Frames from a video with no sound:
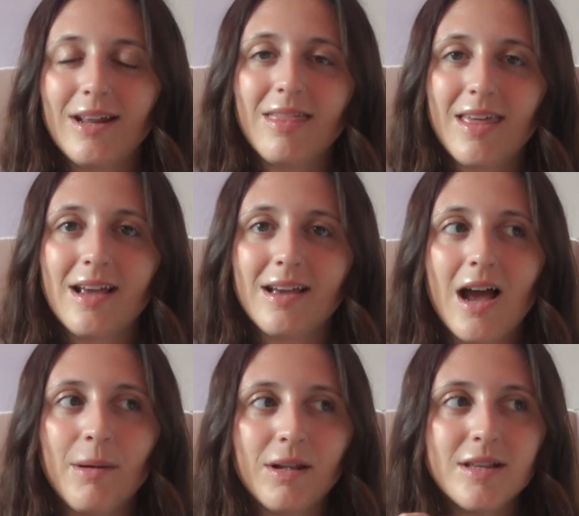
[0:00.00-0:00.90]
I think
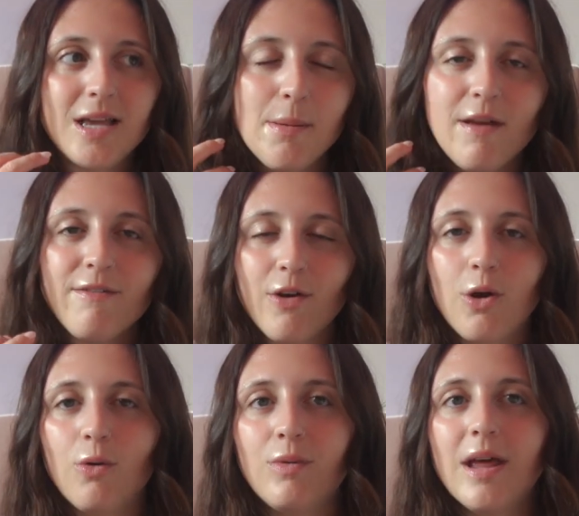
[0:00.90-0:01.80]
I'm going to take my
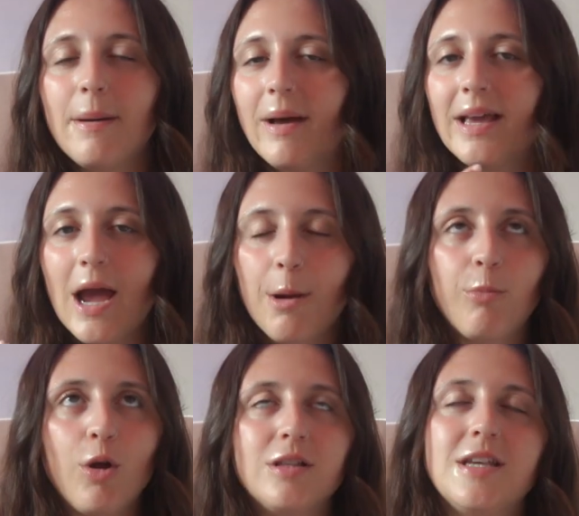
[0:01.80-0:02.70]
phone, my
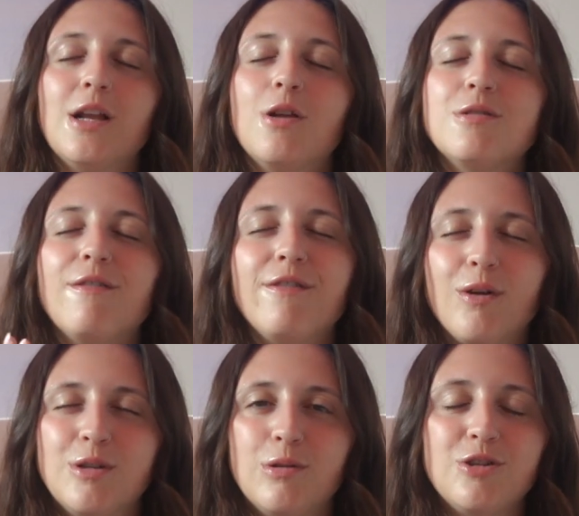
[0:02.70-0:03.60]
camera, take loads of
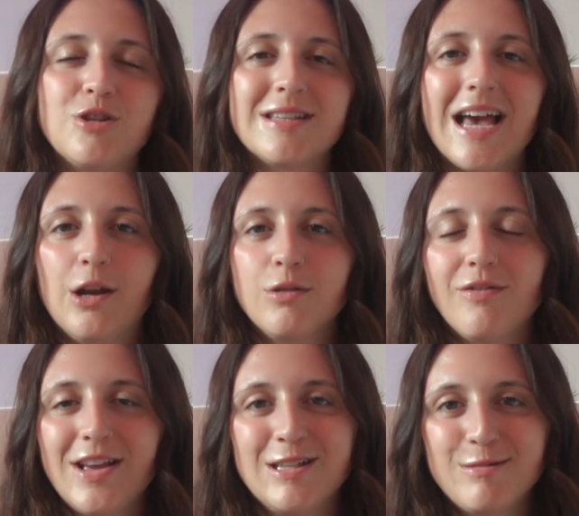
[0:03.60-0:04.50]
photos and just get loads of
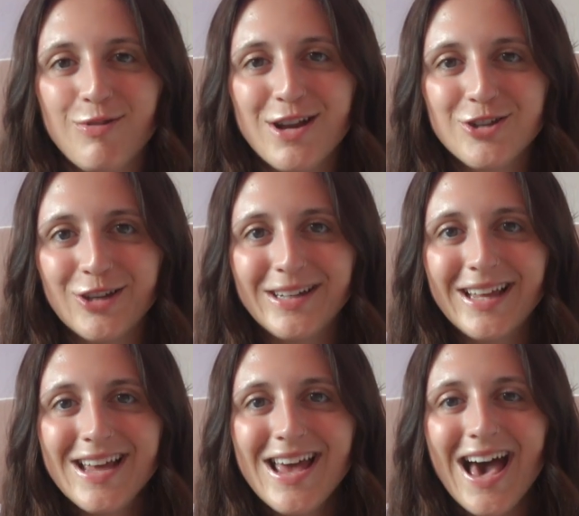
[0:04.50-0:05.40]
inspiration,
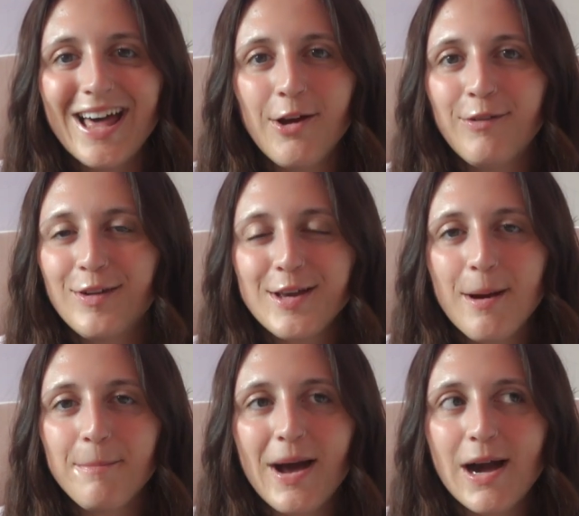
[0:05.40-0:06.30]
and hopefully
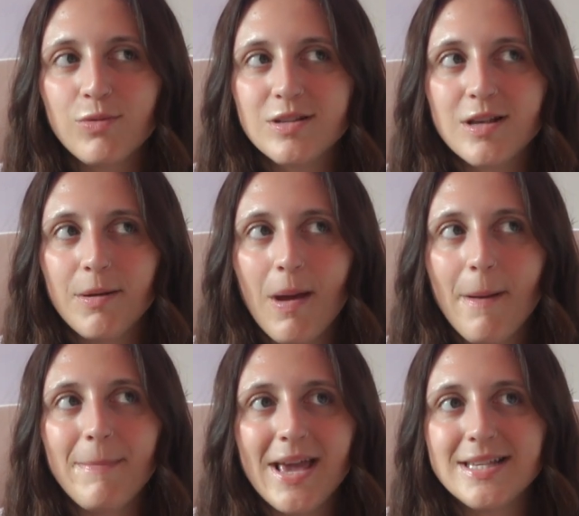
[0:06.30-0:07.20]
come back with some
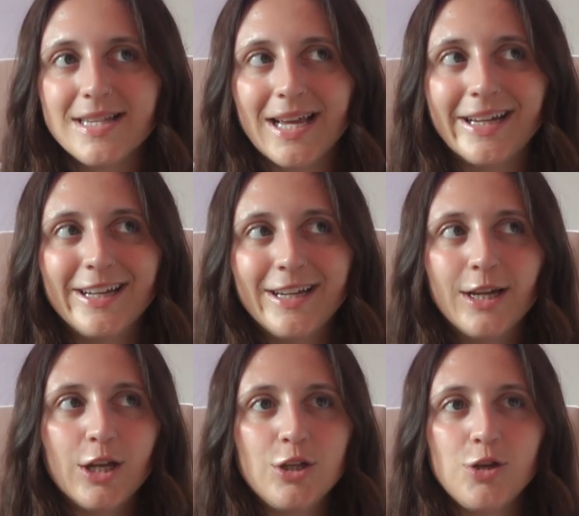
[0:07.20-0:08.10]
amazing
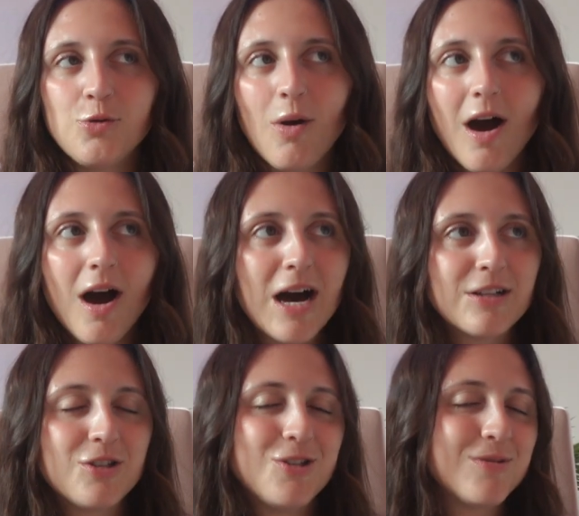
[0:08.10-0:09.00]
new
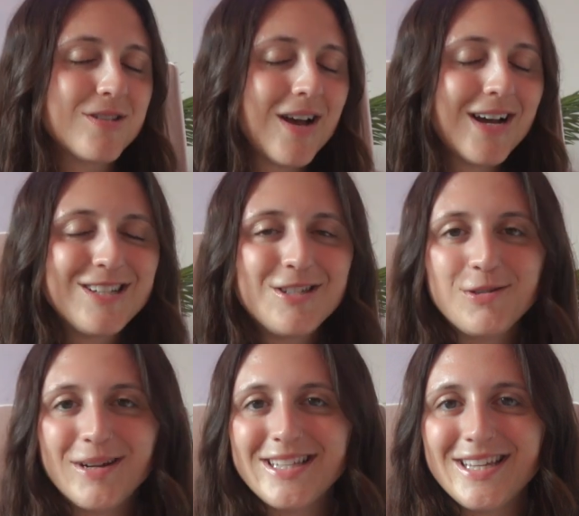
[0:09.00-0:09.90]
art, new designs, new
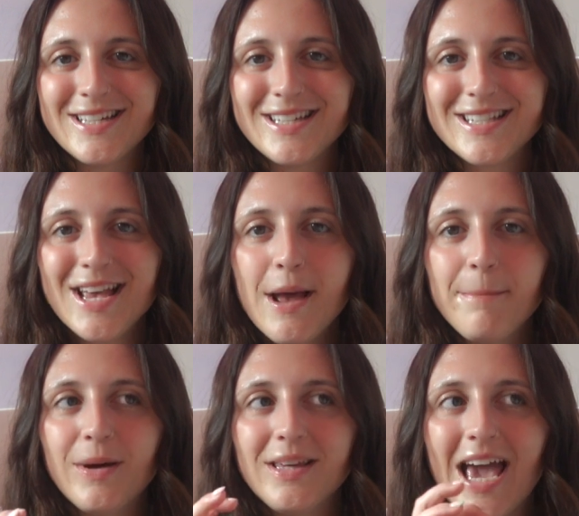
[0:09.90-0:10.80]
ideas.
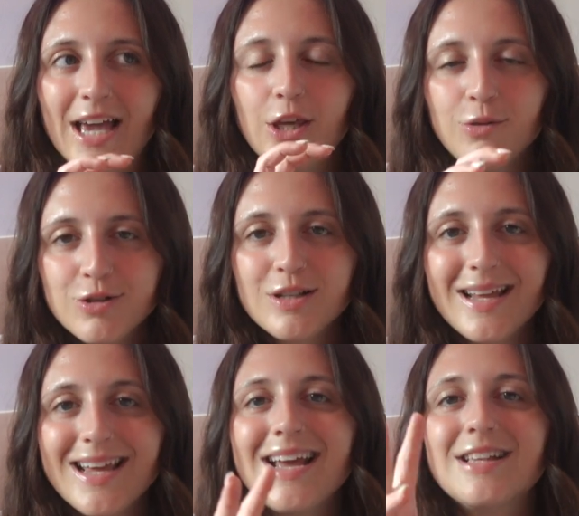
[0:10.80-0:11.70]
But yeah,
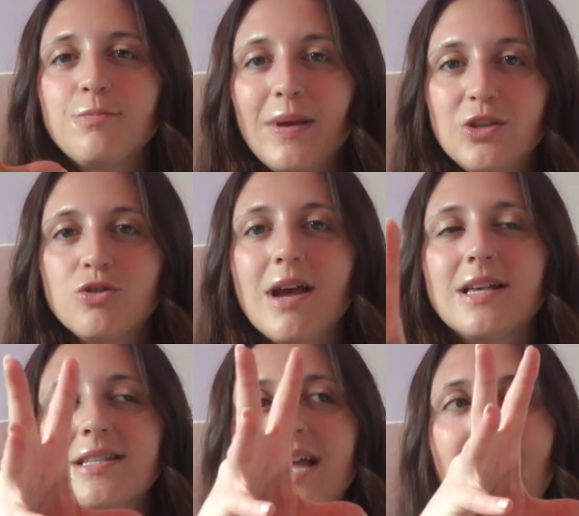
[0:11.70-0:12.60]
usually it's
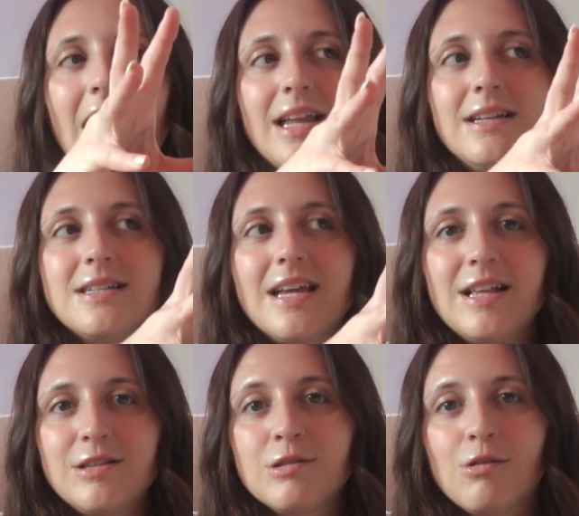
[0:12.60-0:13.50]
Pinterest and
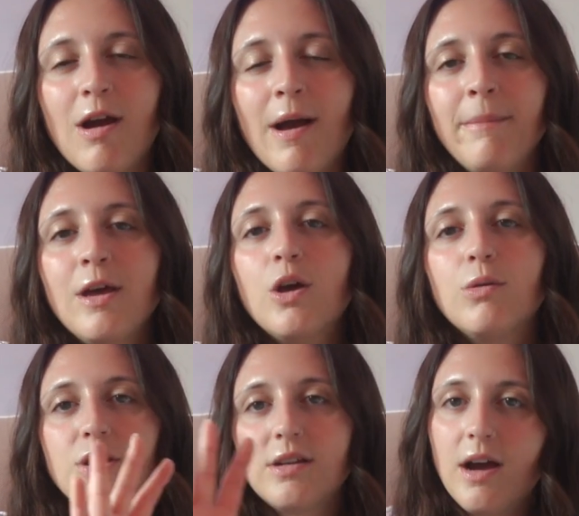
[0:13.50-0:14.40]
Instagram,
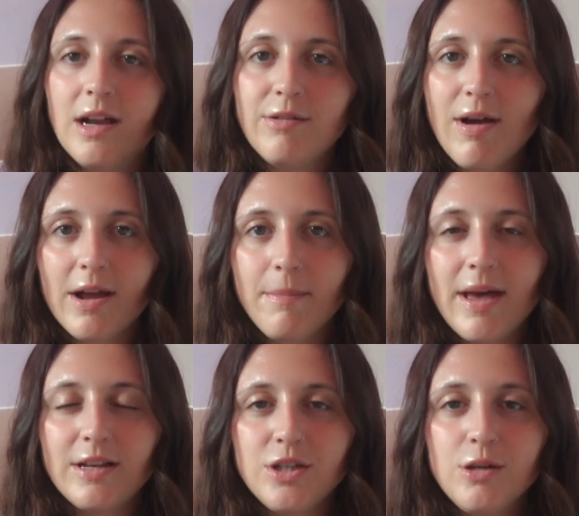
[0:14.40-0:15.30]
which I'd highly
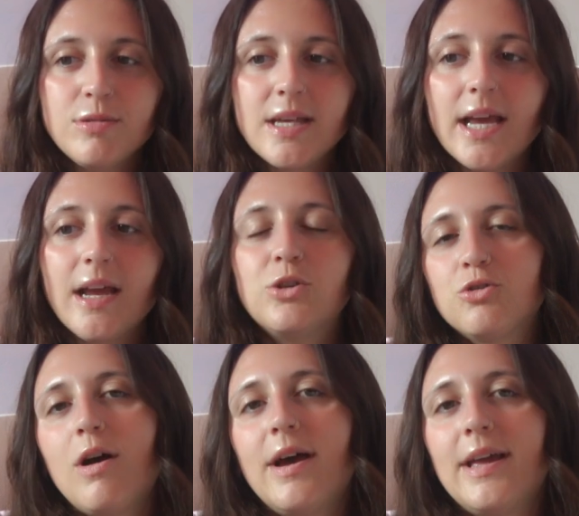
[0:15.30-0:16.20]
recommend using.
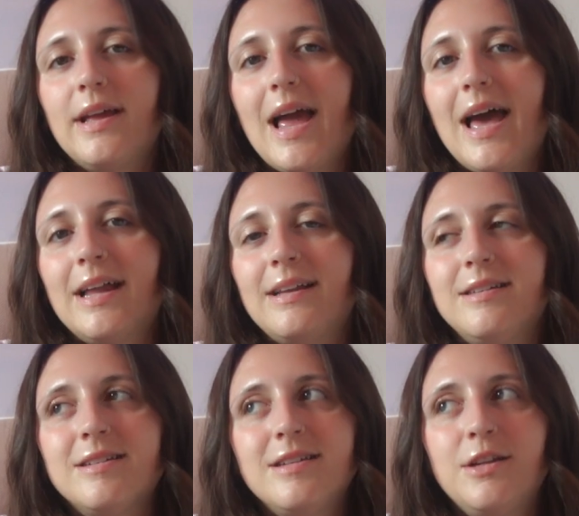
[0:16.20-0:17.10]
Try
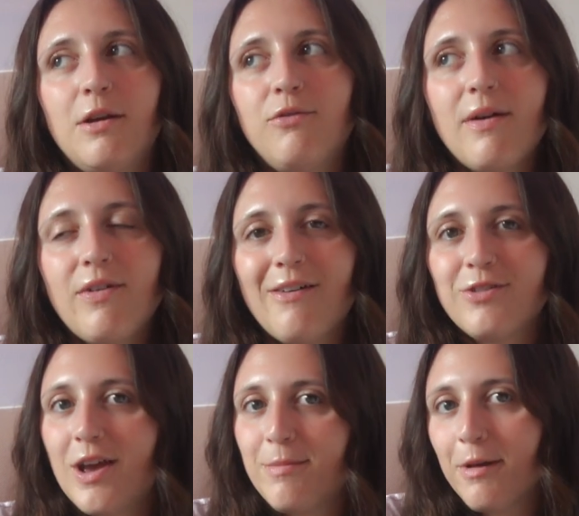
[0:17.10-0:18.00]
and, you know, if you ever have
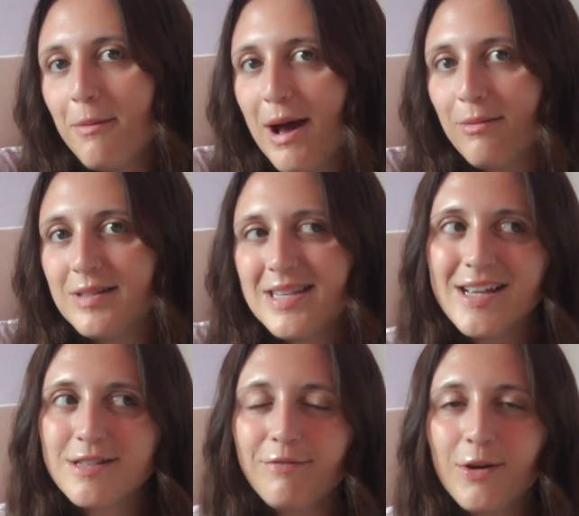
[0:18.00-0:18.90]
time, go out and take
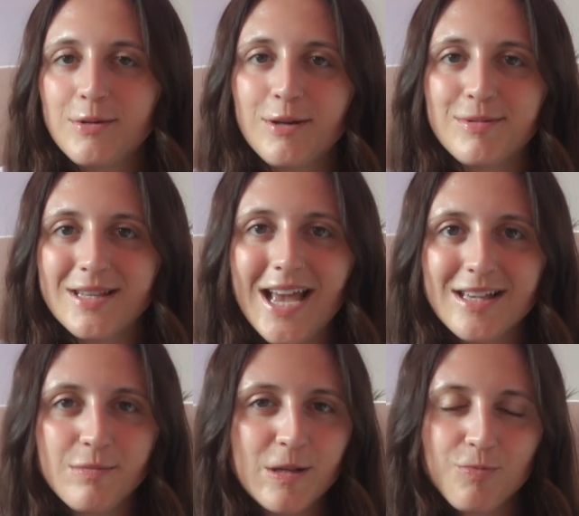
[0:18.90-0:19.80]
some photos and get
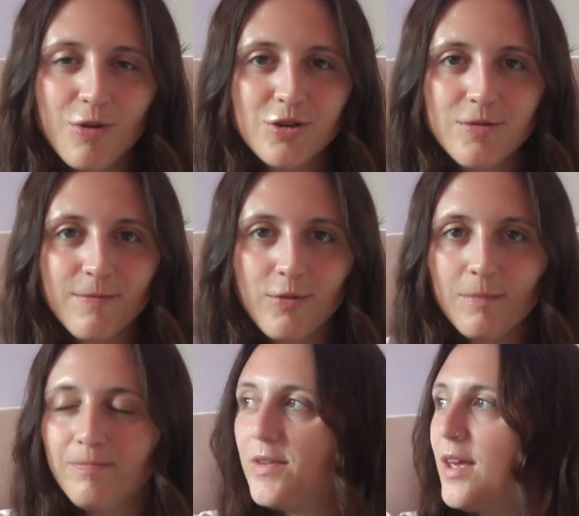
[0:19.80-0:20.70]
some inspiration from
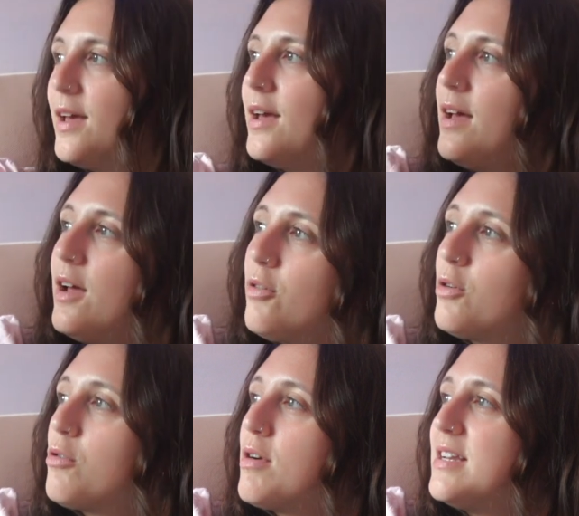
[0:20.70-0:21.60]
the
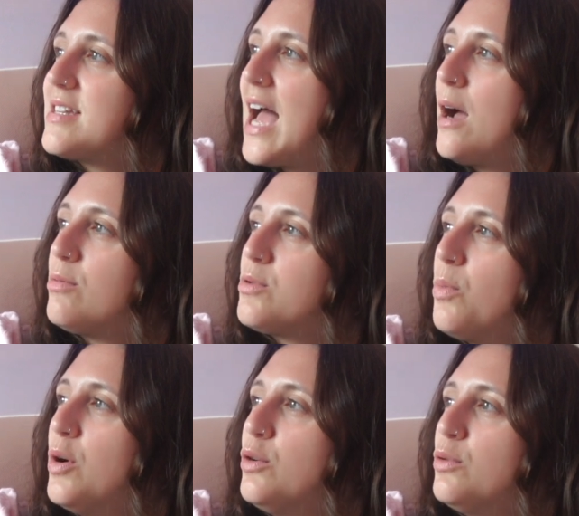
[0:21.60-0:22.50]
great out
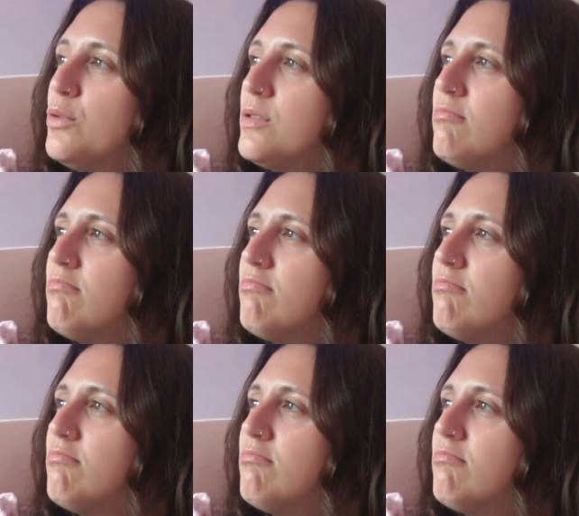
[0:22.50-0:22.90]
world.